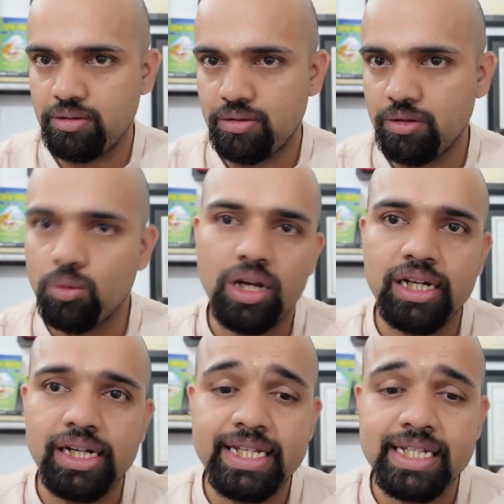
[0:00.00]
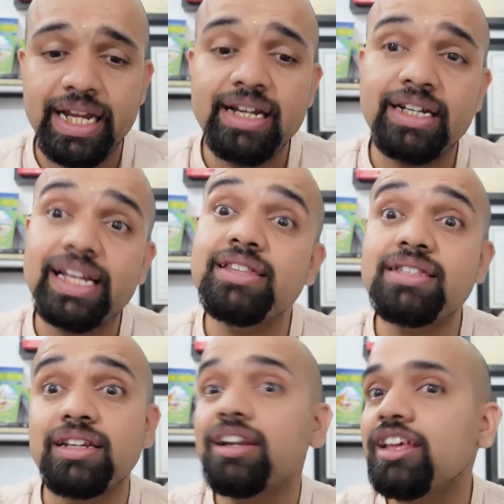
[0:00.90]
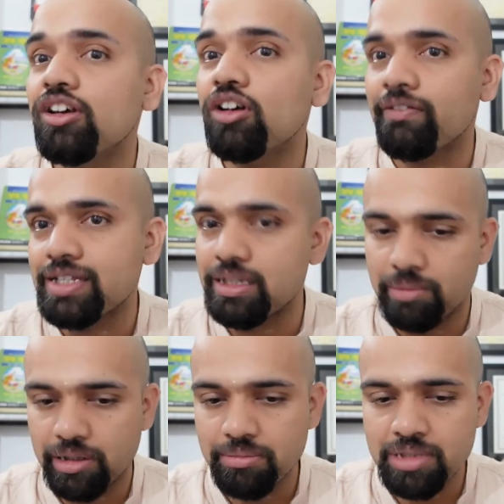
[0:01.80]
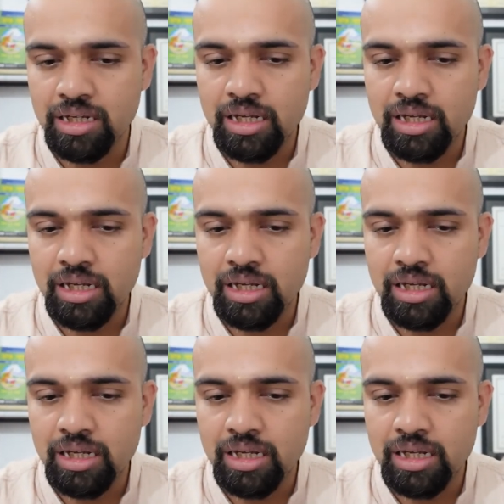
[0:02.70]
One is intensity of the symptoms,